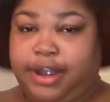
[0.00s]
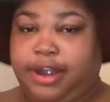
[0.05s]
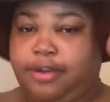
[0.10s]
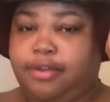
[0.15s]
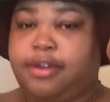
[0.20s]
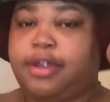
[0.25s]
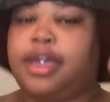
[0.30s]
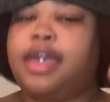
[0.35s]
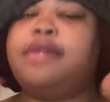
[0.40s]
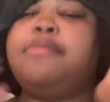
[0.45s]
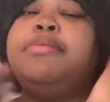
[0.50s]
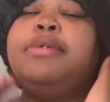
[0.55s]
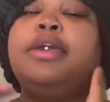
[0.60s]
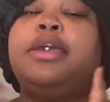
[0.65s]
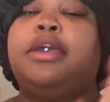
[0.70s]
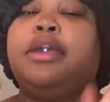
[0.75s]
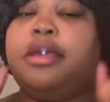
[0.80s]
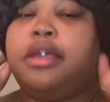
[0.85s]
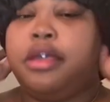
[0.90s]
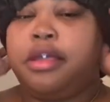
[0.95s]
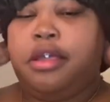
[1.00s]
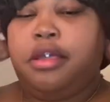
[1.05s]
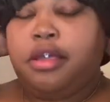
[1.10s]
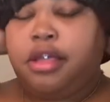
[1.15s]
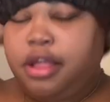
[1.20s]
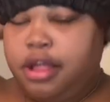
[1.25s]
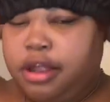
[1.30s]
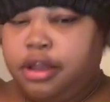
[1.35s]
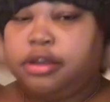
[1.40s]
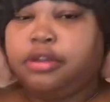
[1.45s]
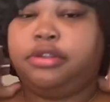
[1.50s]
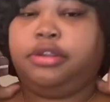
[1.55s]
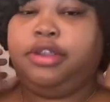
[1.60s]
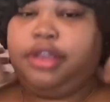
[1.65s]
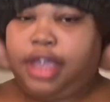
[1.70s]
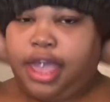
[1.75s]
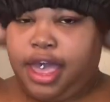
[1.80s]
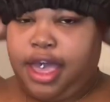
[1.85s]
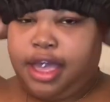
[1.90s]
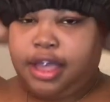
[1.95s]
Okay, man?
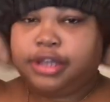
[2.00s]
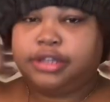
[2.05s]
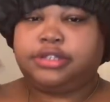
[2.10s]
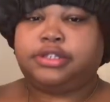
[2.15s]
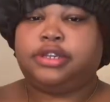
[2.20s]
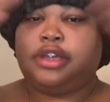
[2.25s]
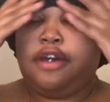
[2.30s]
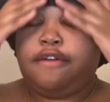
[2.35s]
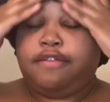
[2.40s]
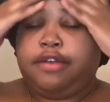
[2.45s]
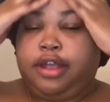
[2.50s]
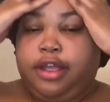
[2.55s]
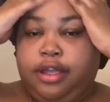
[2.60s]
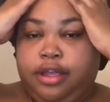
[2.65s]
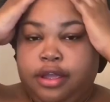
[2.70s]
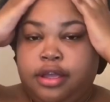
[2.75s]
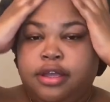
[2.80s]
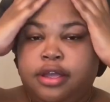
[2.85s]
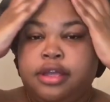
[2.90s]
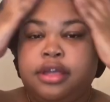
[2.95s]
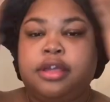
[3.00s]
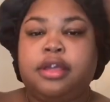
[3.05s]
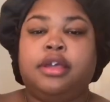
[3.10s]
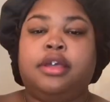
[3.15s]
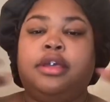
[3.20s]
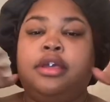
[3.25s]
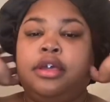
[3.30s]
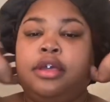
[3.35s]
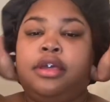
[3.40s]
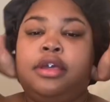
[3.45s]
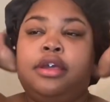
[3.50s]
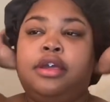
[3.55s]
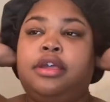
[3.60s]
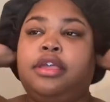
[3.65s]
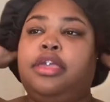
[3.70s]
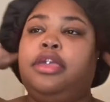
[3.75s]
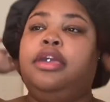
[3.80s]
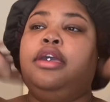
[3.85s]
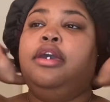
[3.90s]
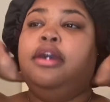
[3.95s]
Yes. Cover it up.
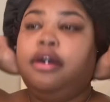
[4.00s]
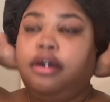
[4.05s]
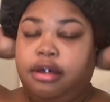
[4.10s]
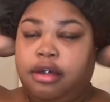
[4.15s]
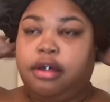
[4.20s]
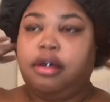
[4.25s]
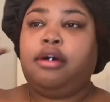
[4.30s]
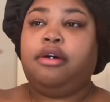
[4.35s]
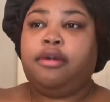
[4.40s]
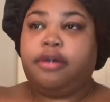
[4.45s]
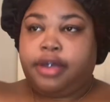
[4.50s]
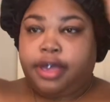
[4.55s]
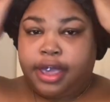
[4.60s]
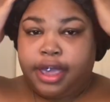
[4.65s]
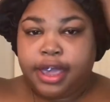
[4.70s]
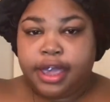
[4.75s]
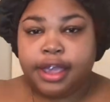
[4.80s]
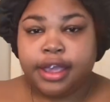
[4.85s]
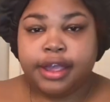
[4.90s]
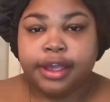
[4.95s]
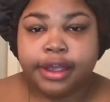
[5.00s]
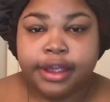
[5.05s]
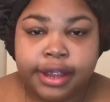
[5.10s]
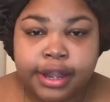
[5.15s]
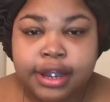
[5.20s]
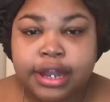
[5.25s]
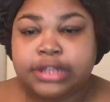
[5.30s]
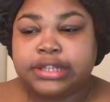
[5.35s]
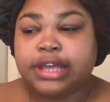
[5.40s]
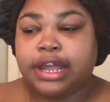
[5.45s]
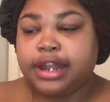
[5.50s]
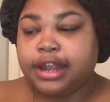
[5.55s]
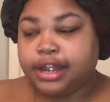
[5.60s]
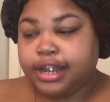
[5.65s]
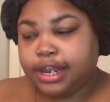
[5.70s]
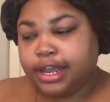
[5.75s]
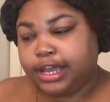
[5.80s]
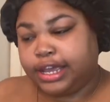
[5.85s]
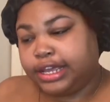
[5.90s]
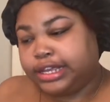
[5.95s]
Yeah. Okay. That's how that
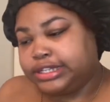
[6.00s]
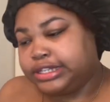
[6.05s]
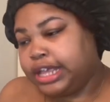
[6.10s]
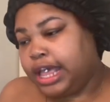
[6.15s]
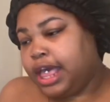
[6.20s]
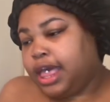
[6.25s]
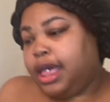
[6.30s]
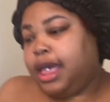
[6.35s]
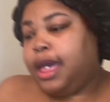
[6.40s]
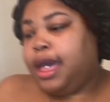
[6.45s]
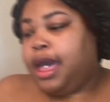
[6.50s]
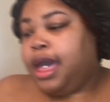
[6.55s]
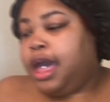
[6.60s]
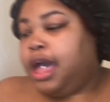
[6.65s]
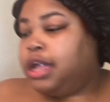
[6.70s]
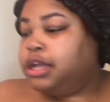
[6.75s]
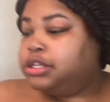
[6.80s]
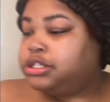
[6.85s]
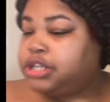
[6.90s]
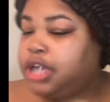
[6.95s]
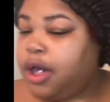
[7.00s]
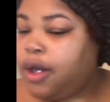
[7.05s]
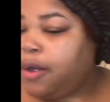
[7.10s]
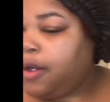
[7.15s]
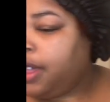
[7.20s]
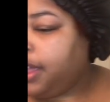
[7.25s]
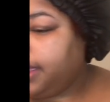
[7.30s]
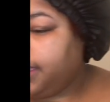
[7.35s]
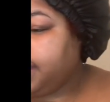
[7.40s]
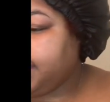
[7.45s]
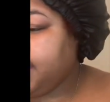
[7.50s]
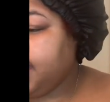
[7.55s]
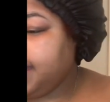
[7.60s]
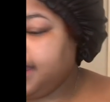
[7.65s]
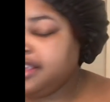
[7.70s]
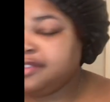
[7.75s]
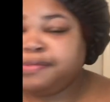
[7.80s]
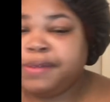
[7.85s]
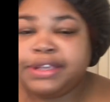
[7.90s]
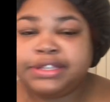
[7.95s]
does. So, yeah. That's
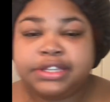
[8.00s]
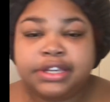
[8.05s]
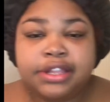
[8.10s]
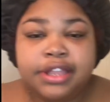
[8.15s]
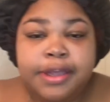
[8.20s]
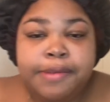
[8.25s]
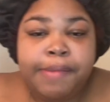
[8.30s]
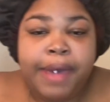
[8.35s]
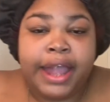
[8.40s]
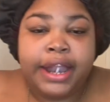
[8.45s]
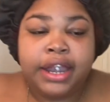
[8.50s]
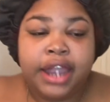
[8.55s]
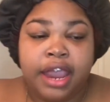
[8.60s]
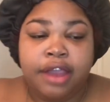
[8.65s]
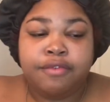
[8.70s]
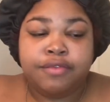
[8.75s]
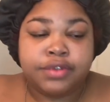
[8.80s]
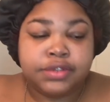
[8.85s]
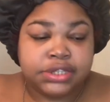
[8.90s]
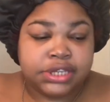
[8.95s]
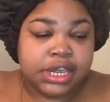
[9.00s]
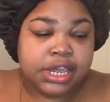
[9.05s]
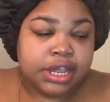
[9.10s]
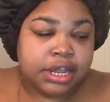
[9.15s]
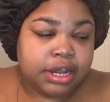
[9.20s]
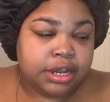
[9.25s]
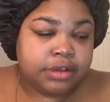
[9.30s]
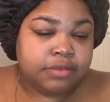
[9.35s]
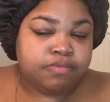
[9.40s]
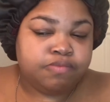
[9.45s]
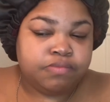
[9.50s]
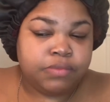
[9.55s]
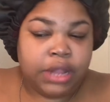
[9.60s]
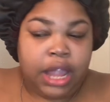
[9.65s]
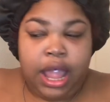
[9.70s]
basically my night routine.